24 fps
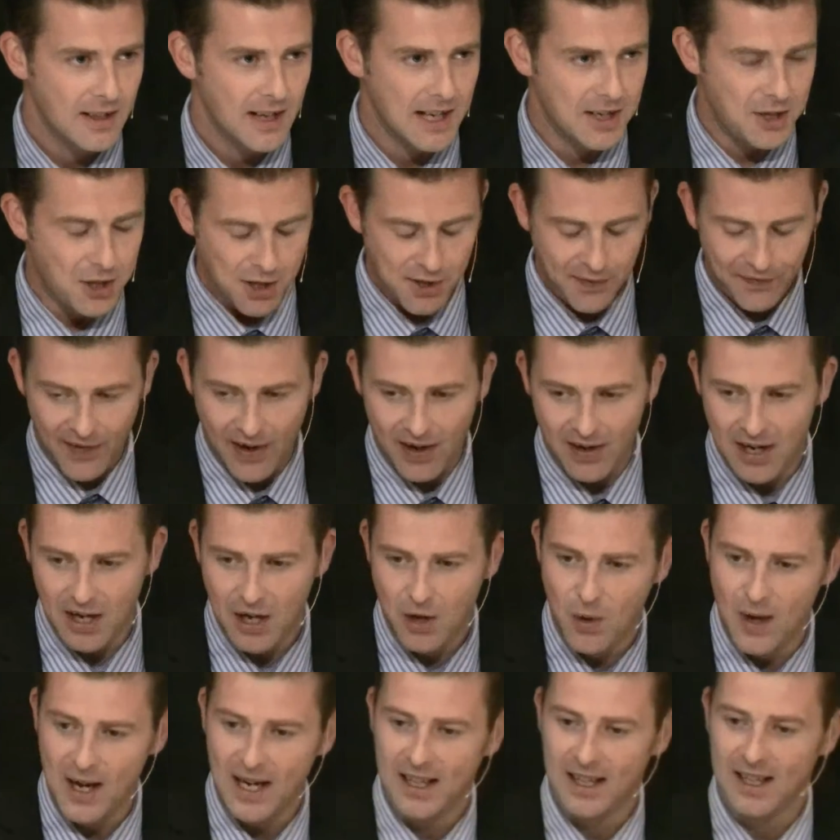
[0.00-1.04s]
And just very
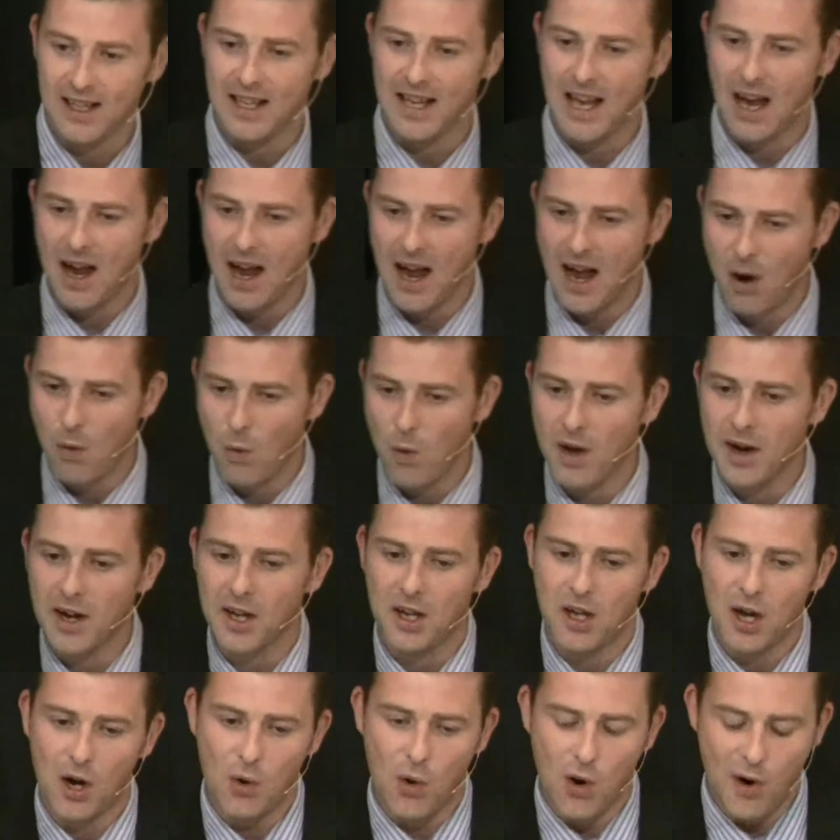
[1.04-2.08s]
quickly, I, I want
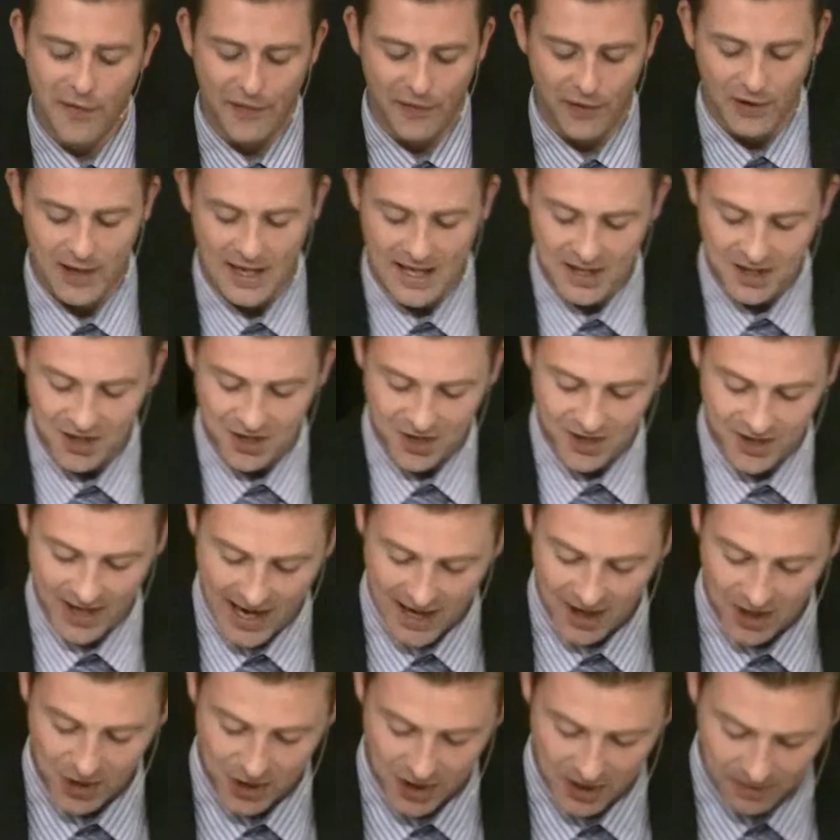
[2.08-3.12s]
to go over each
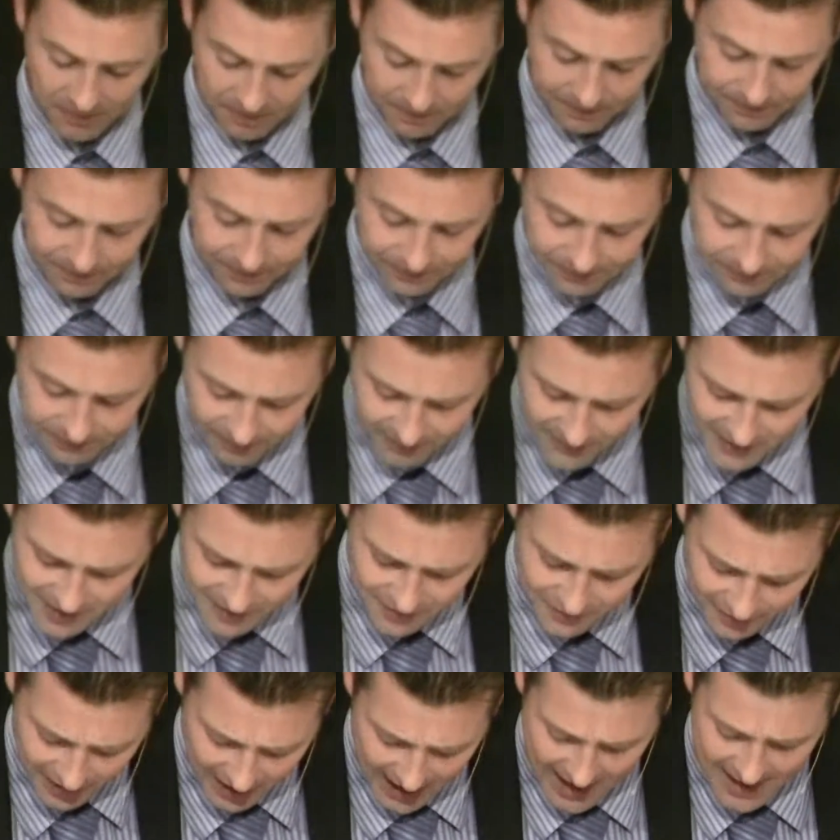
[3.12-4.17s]
section.
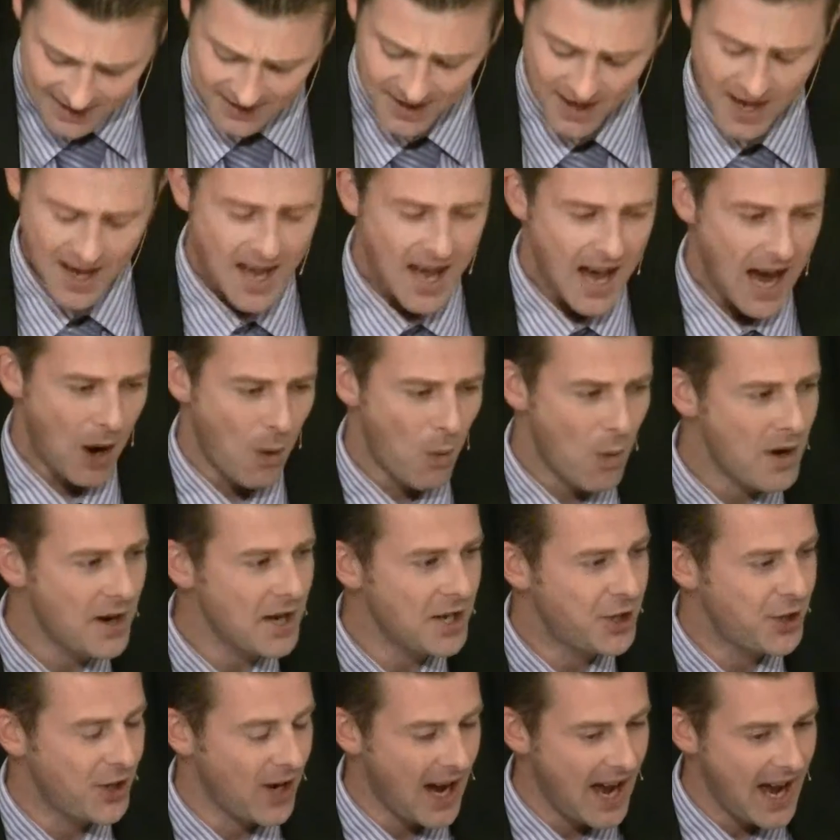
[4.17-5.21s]
And I
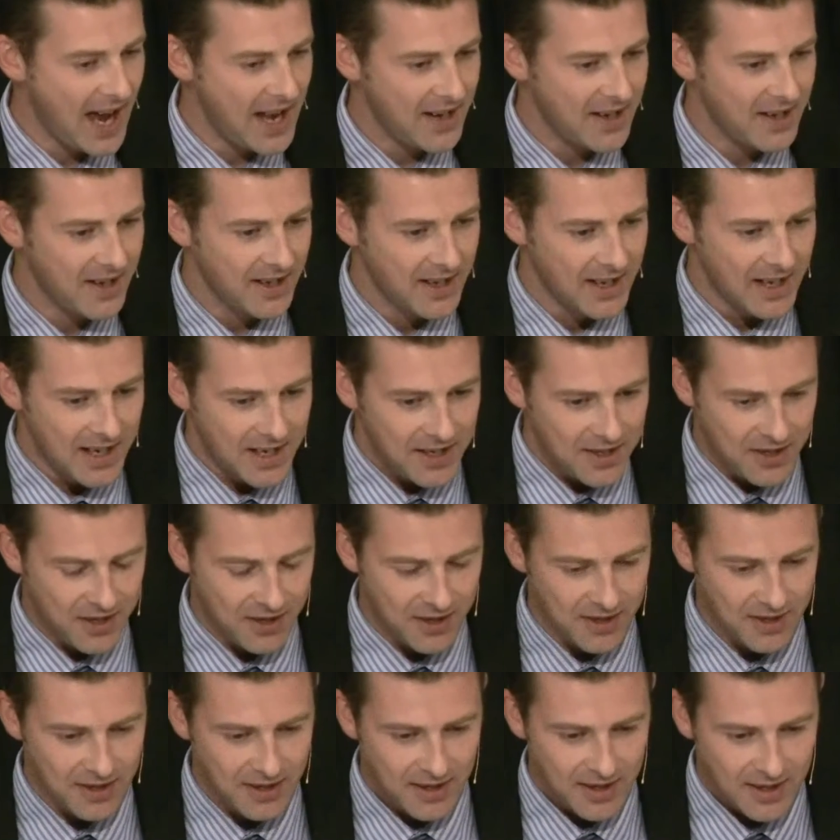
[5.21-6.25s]
want to try to,
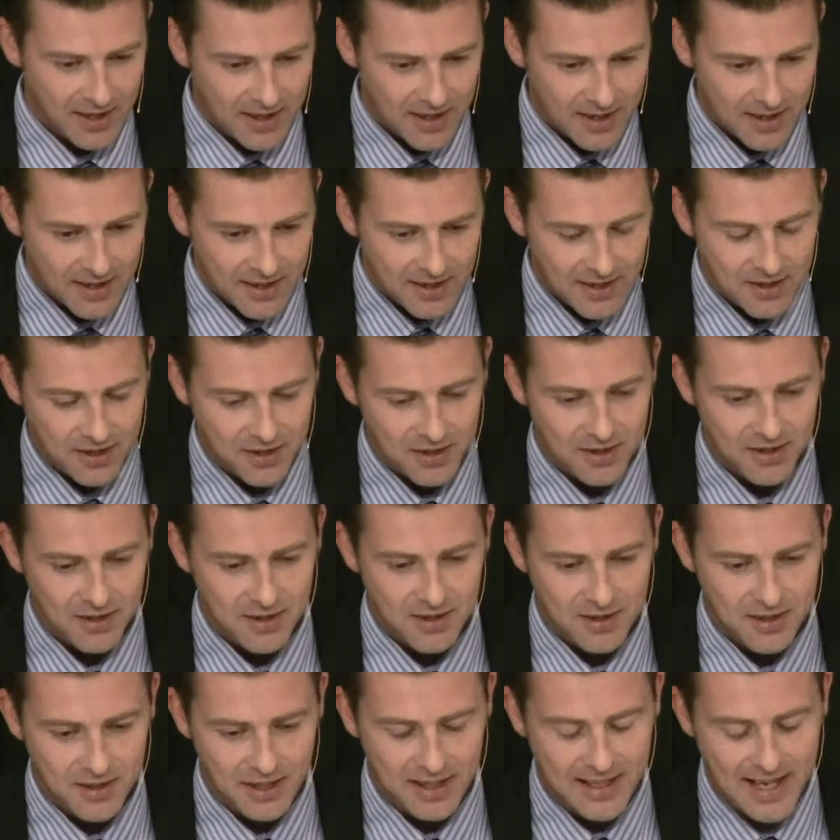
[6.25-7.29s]
to,
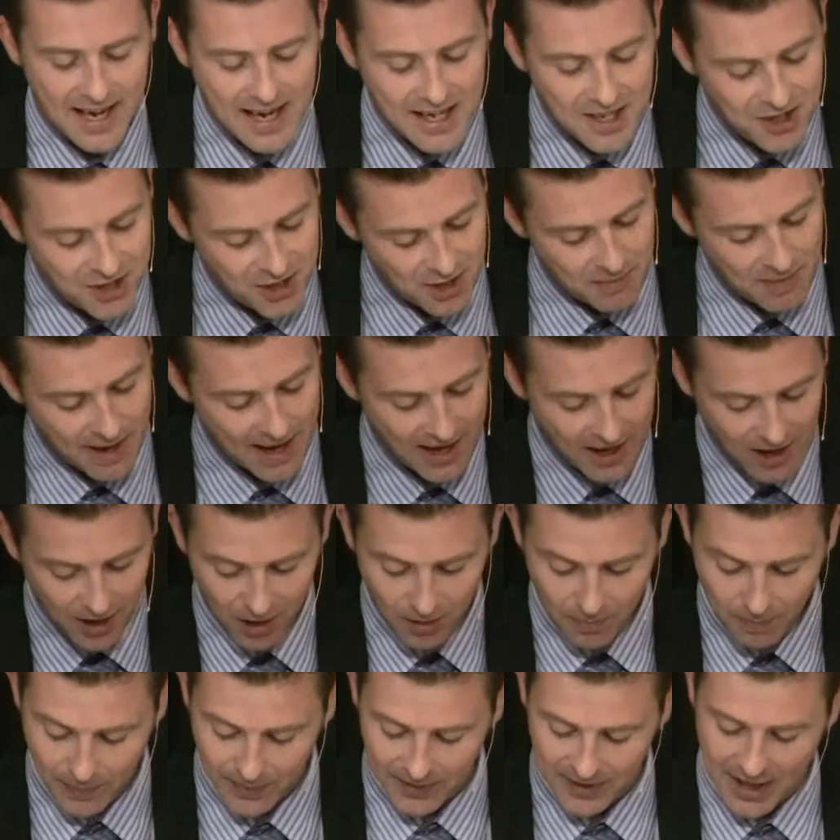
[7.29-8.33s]
to, to gain some
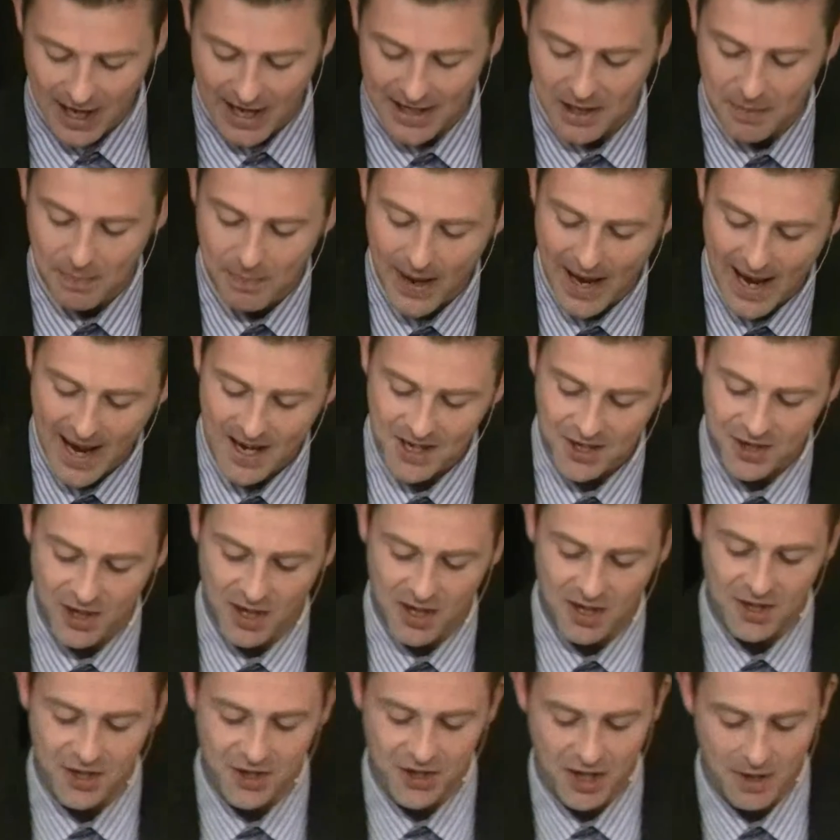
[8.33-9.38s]
help and, and to pass
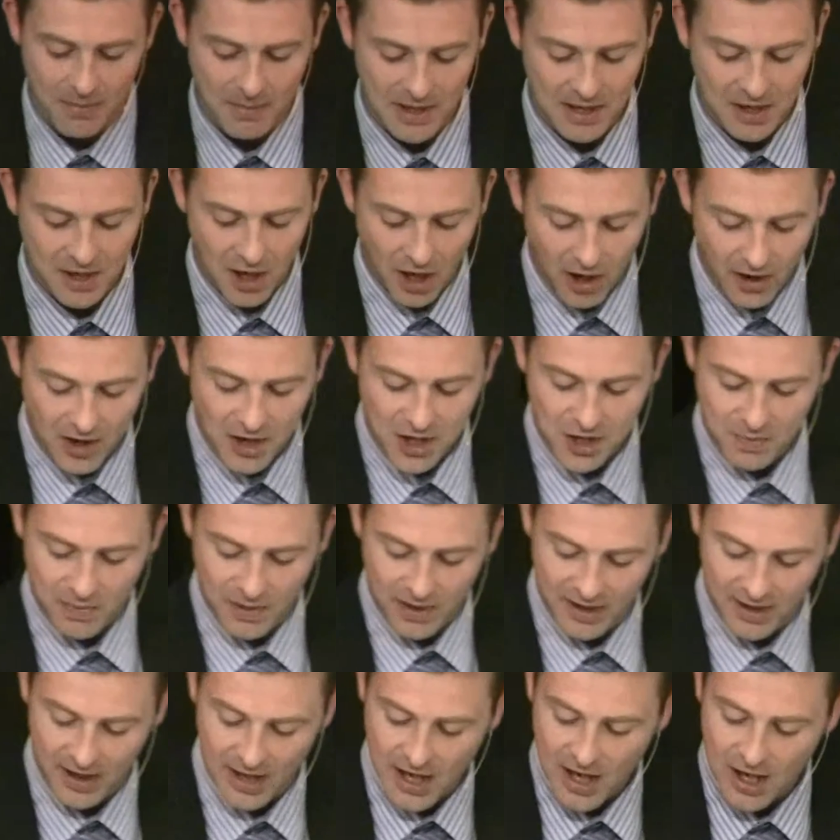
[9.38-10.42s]
on some
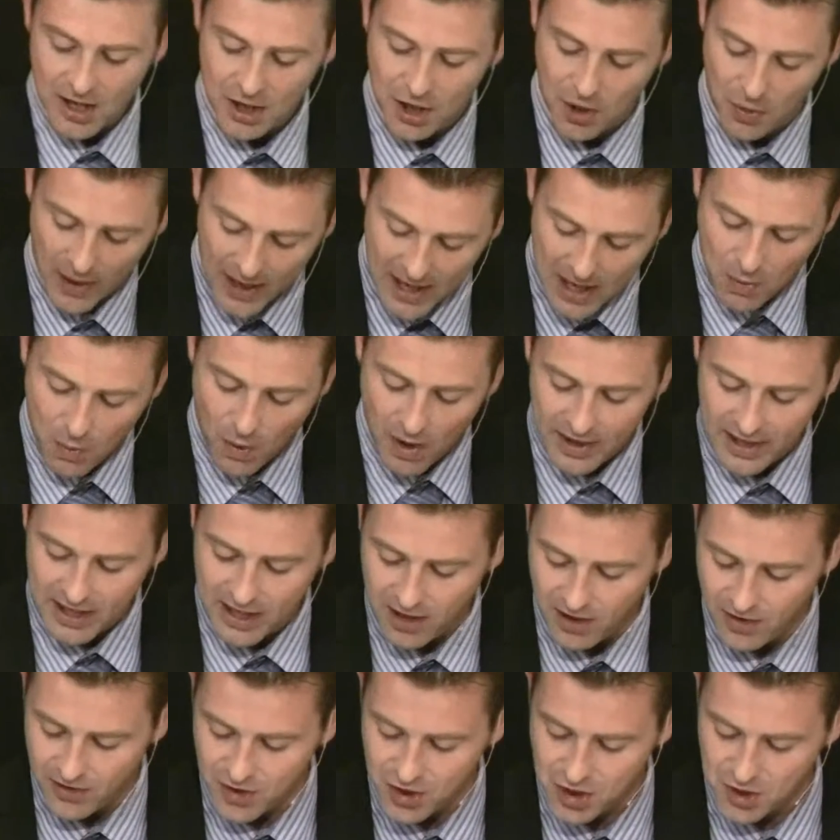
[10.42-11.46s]
encouragement to anyone
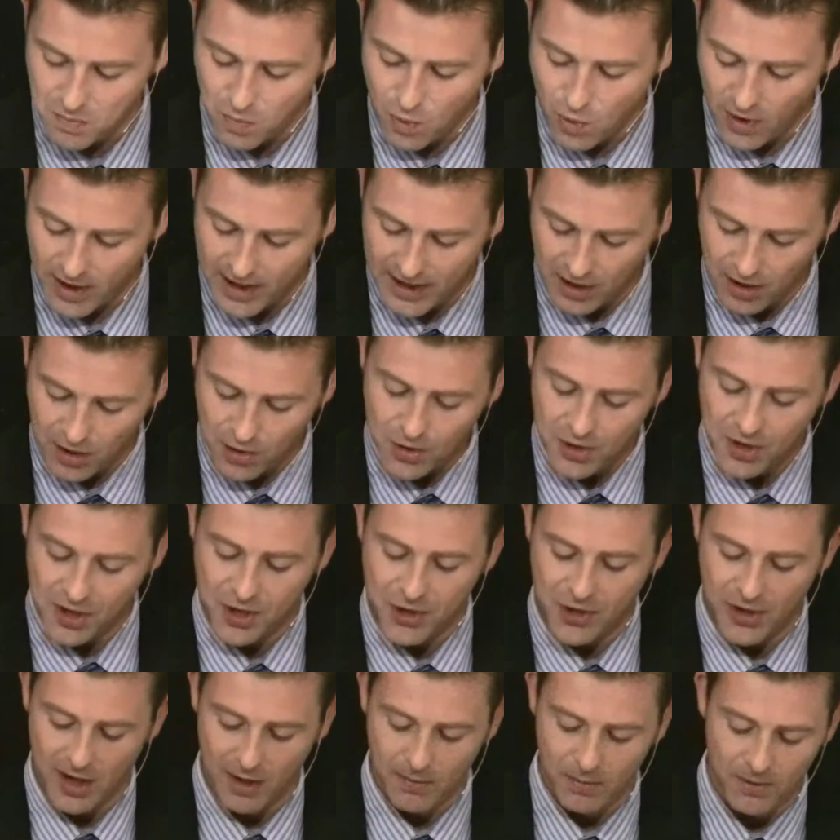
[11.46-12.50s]
here this morning who's in
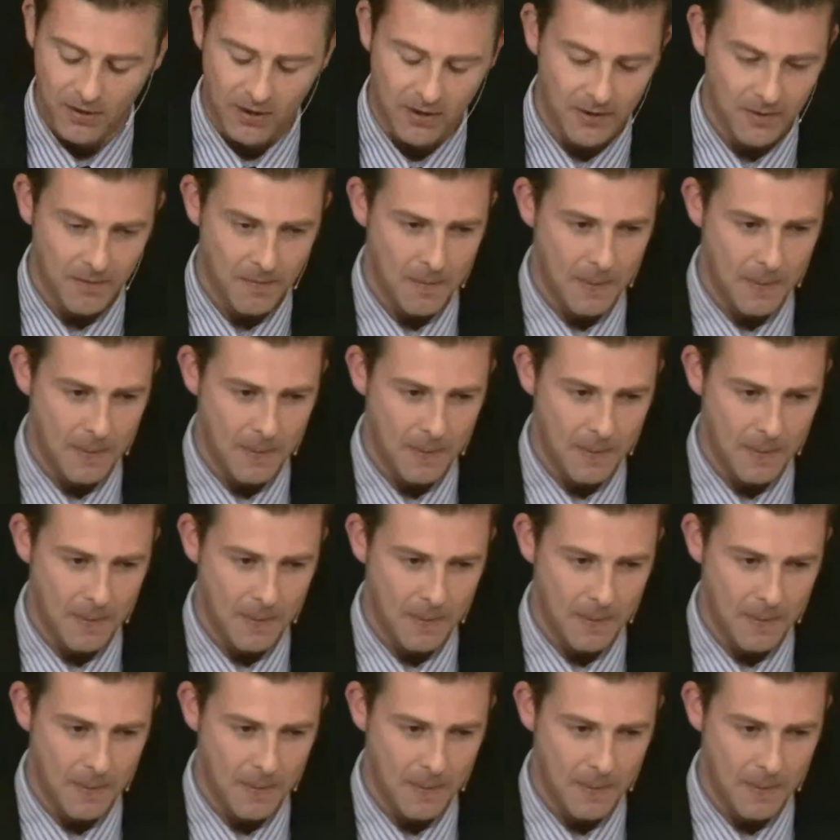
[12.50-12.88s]
trouble.